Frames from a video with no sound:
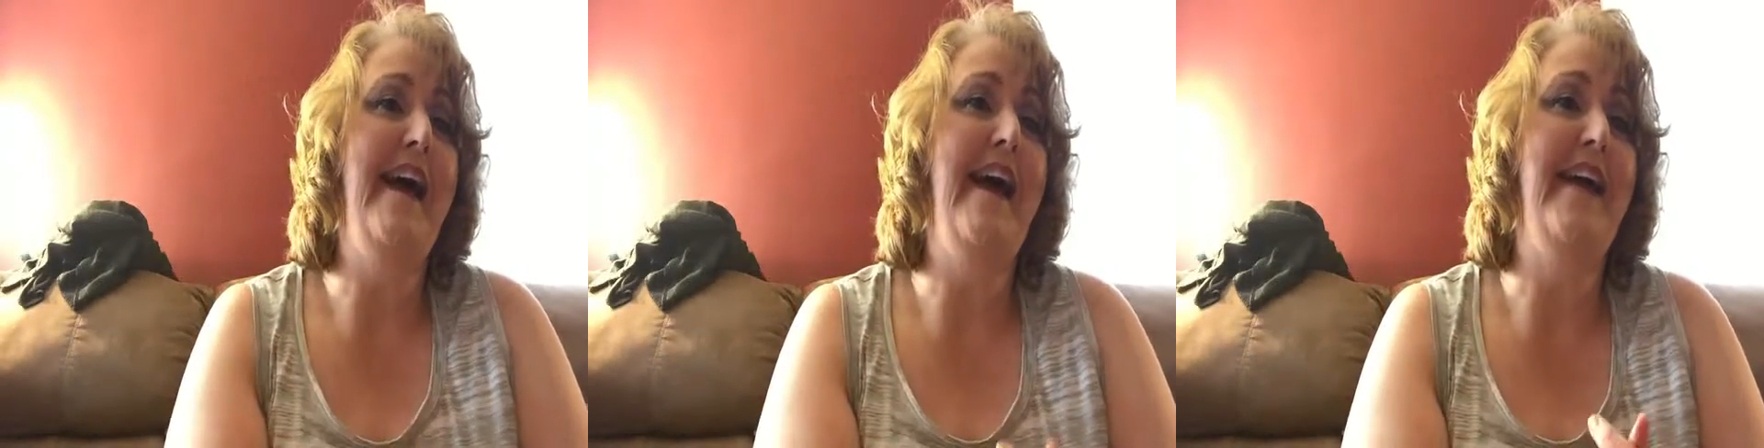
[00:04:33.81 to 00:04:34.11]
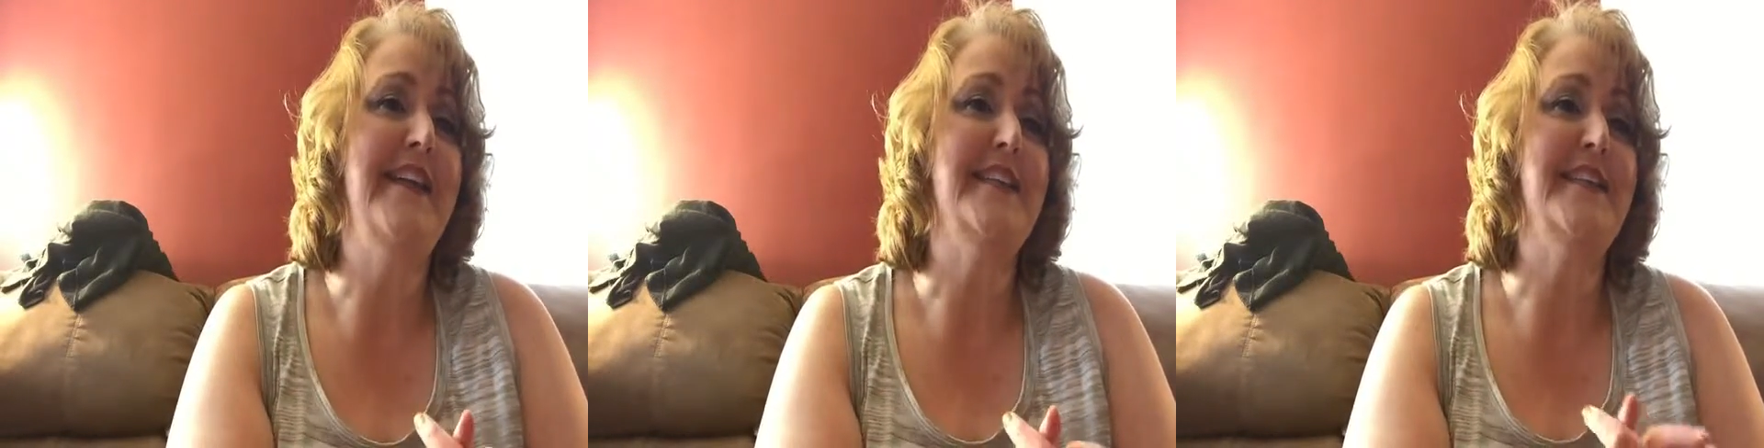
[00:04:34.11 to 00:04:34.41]

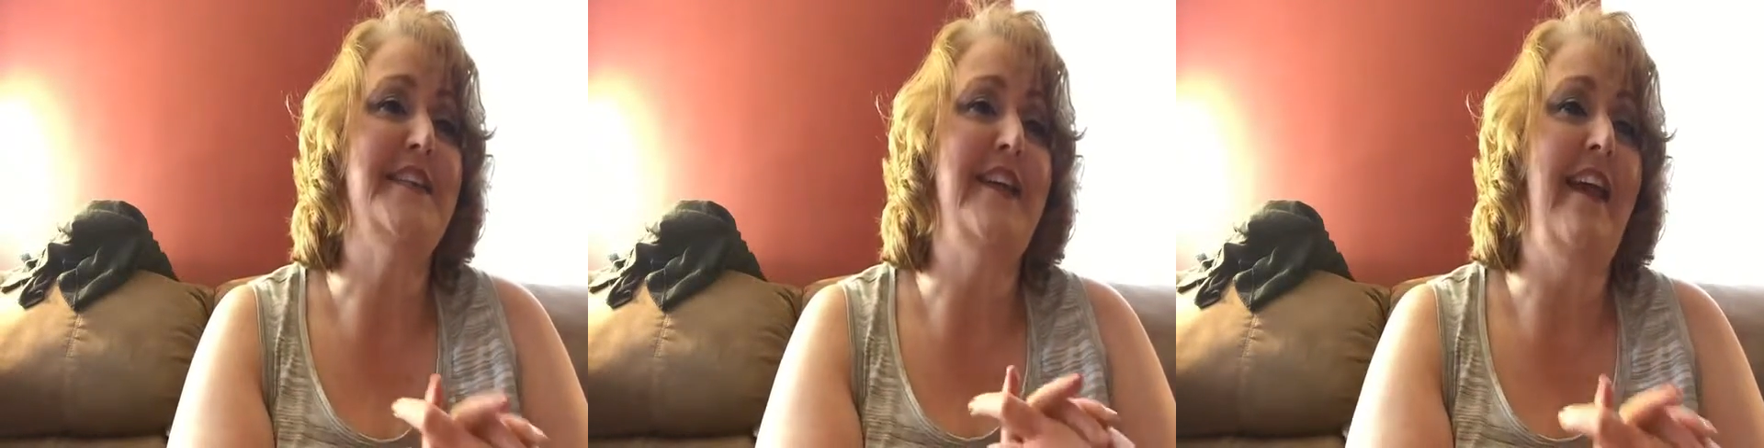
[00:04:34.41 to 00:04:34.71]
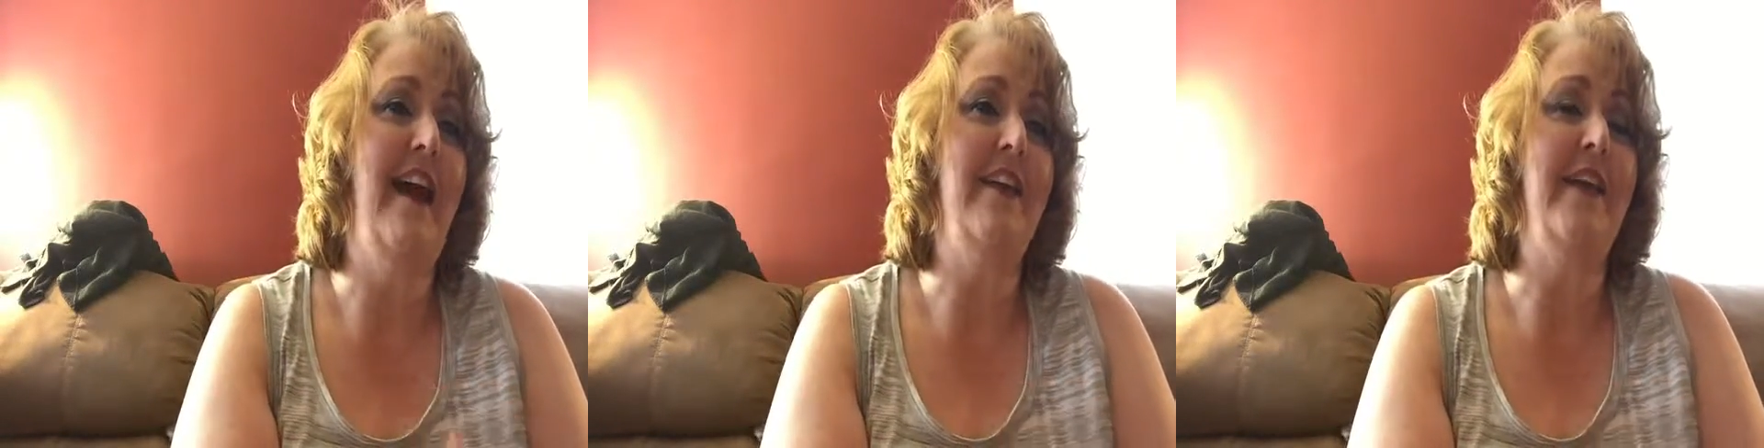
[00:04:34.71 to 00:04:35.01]
And
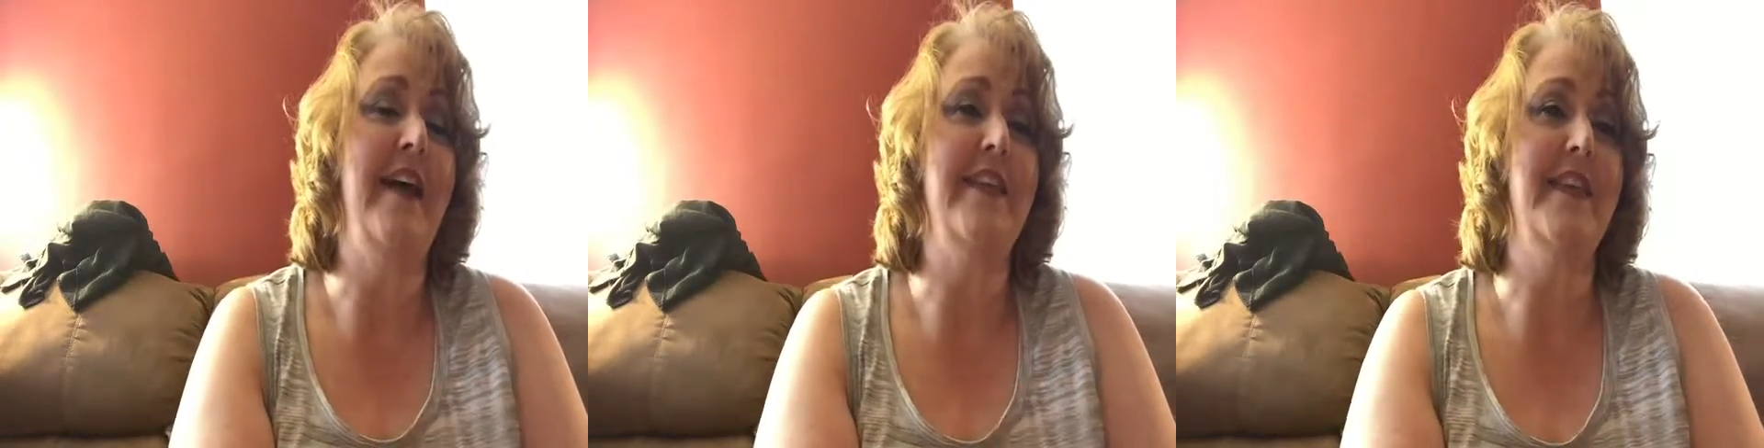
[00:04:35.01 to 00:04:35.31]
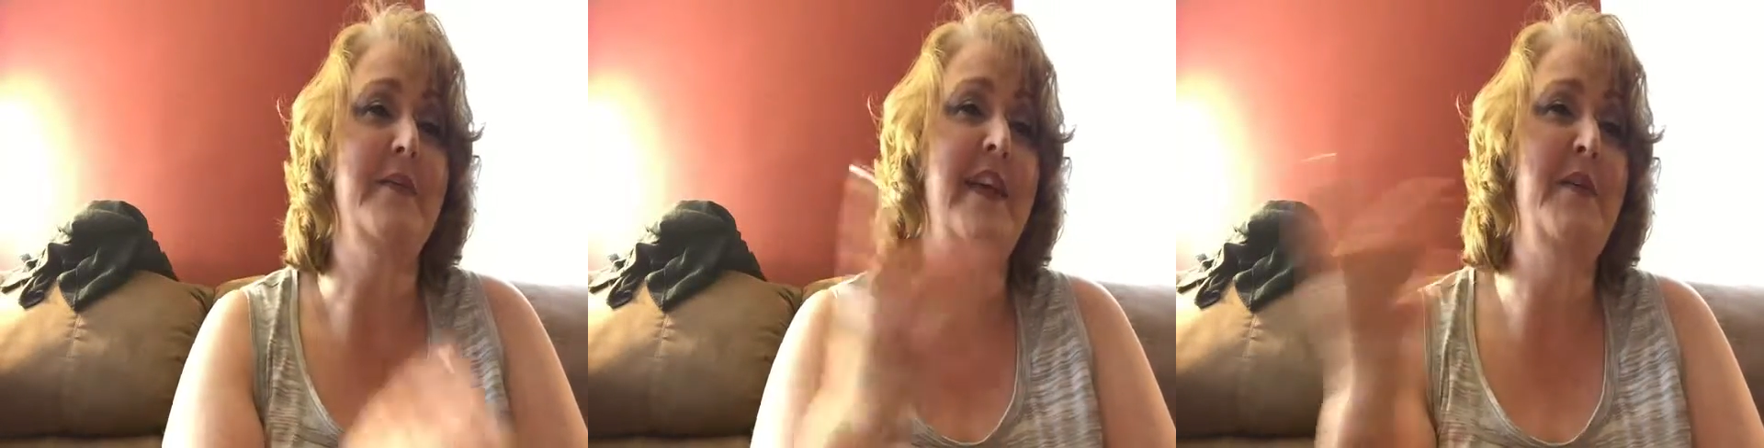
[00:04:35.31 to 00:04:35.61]
yeah, you kind of
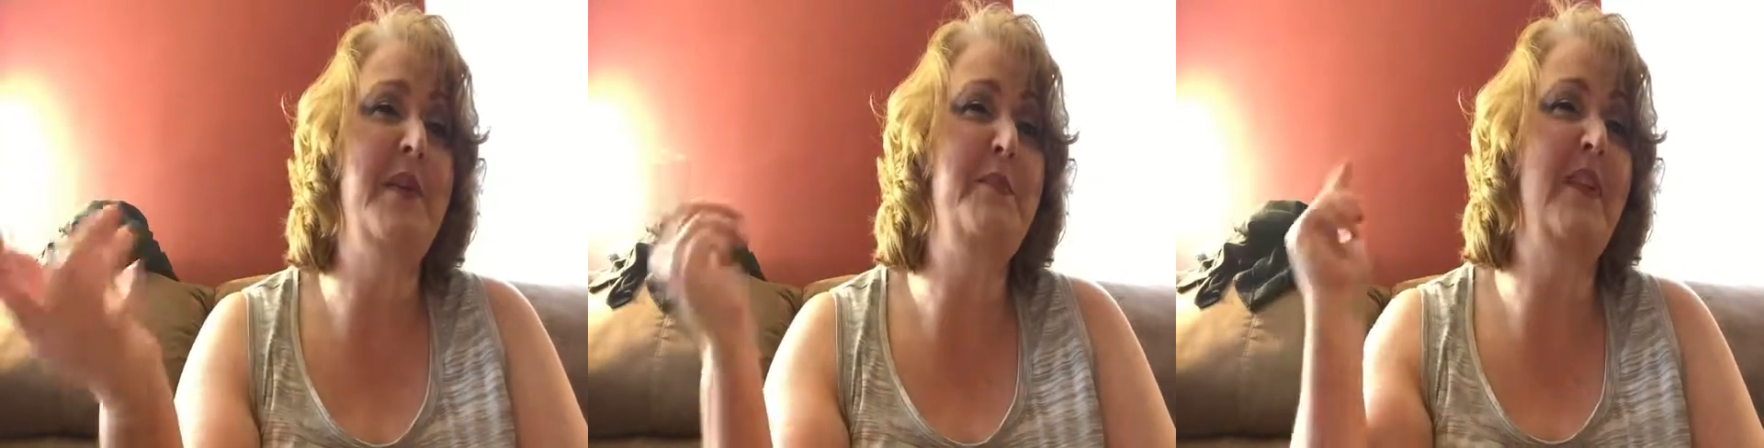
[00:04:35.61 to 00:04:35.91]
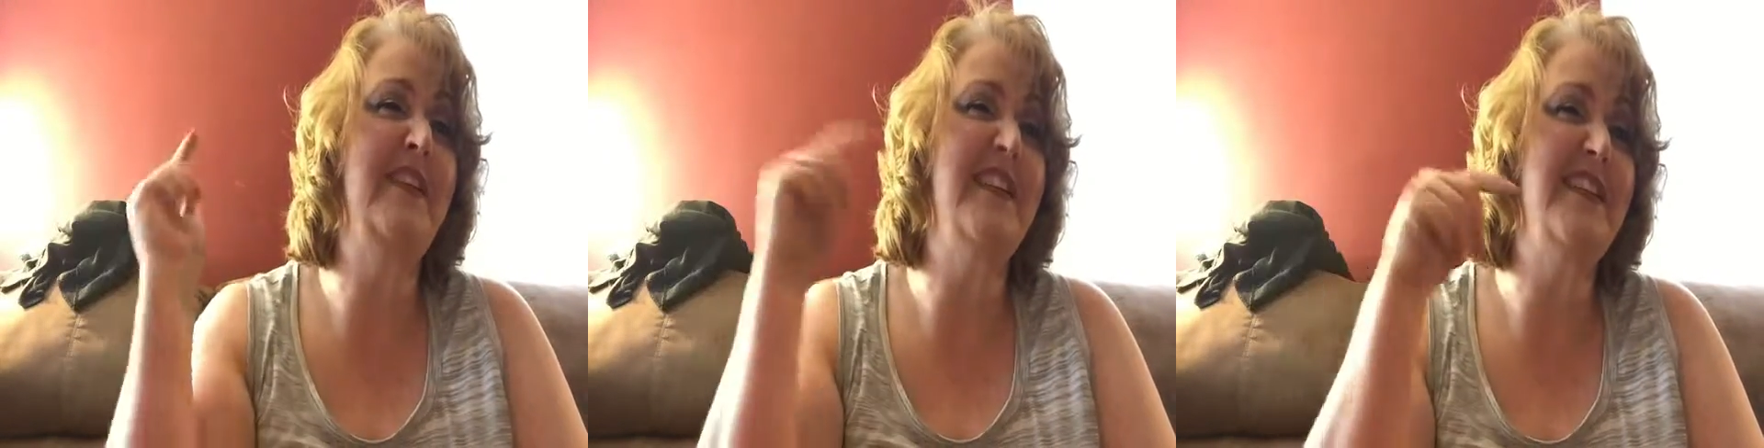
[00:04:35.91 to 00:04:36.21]
think, can we
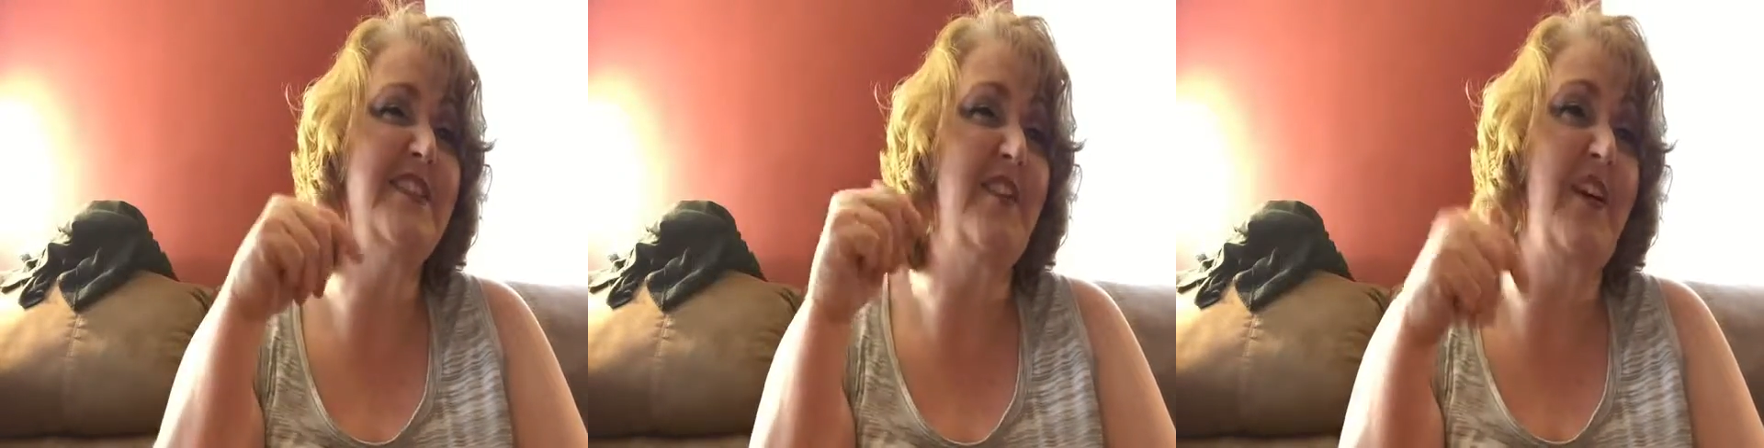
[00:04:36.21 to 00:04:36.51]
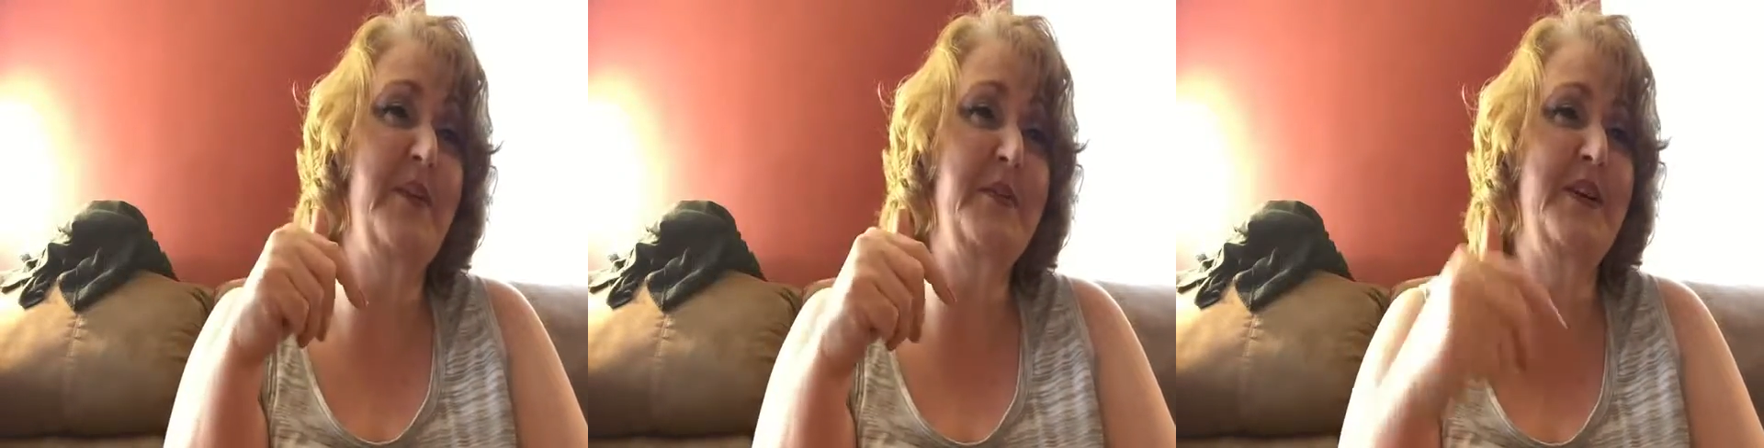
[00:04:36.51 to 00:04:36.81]
bring that into
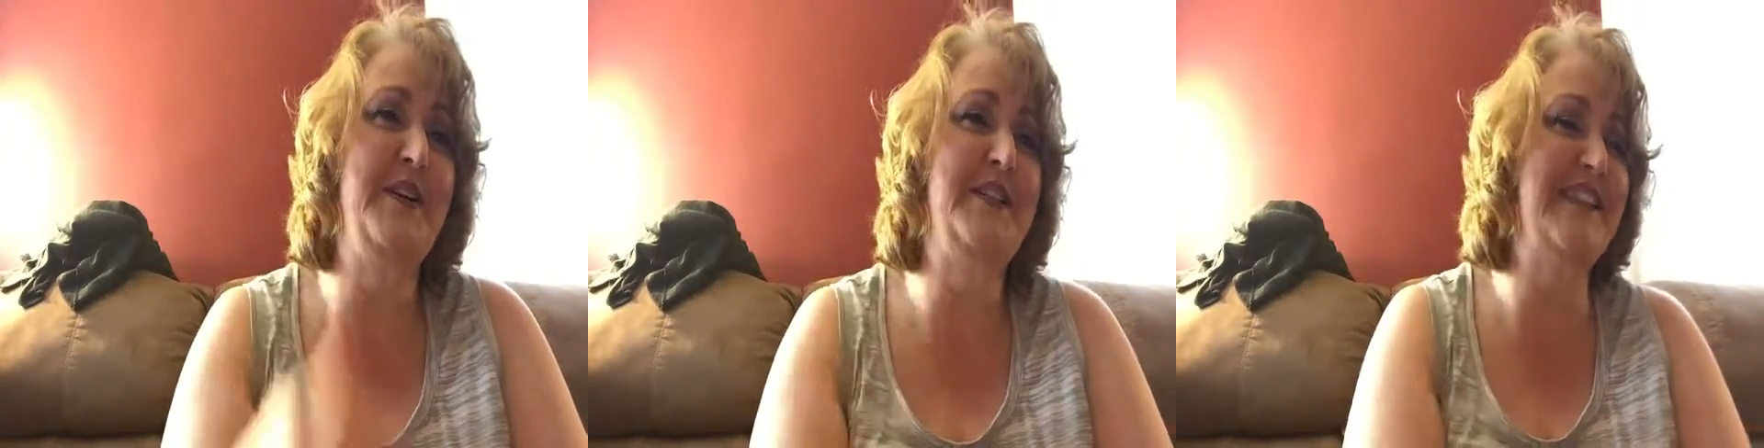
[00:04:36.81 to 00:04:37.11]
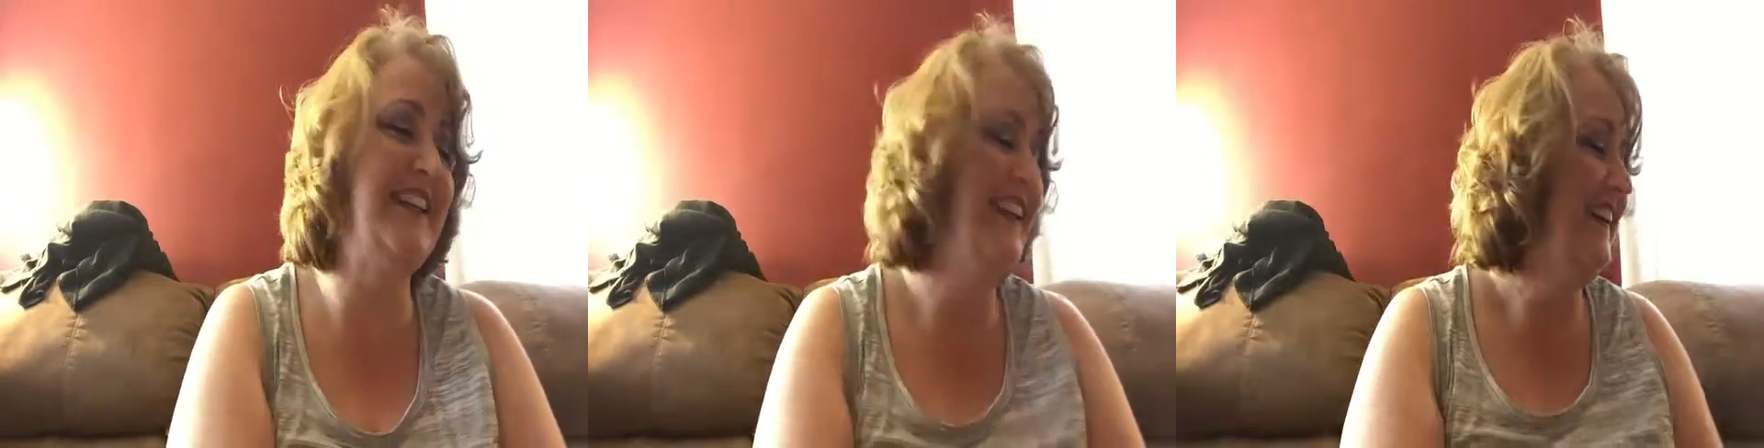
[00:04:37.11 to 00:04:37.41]
our
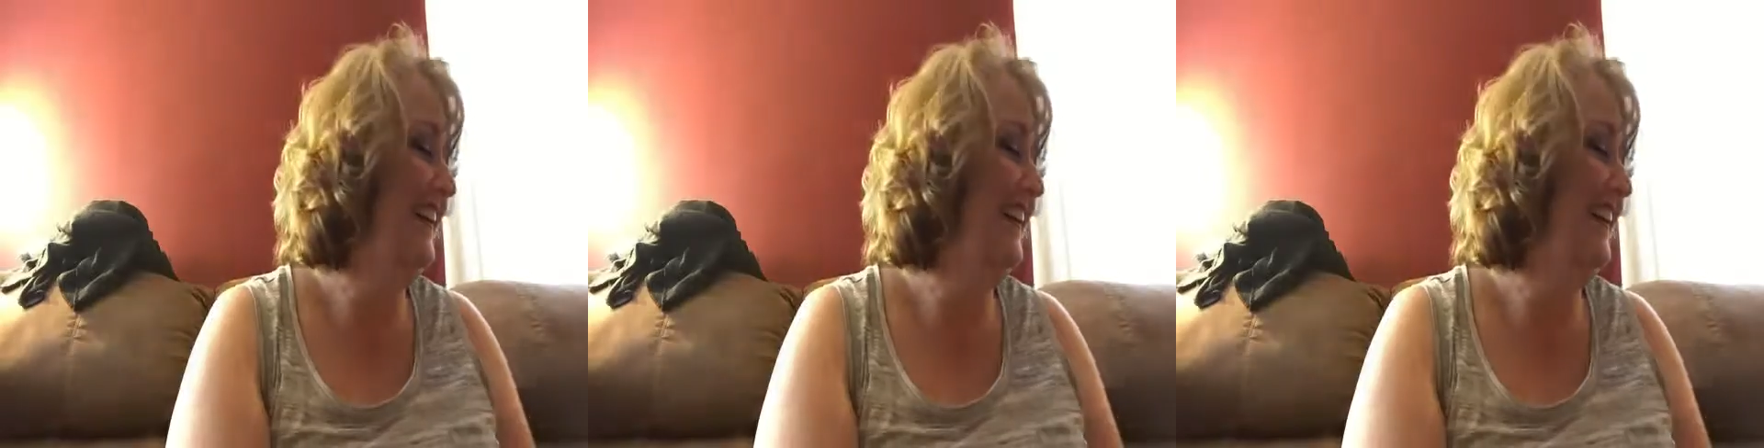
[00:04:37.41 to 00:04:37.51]
world?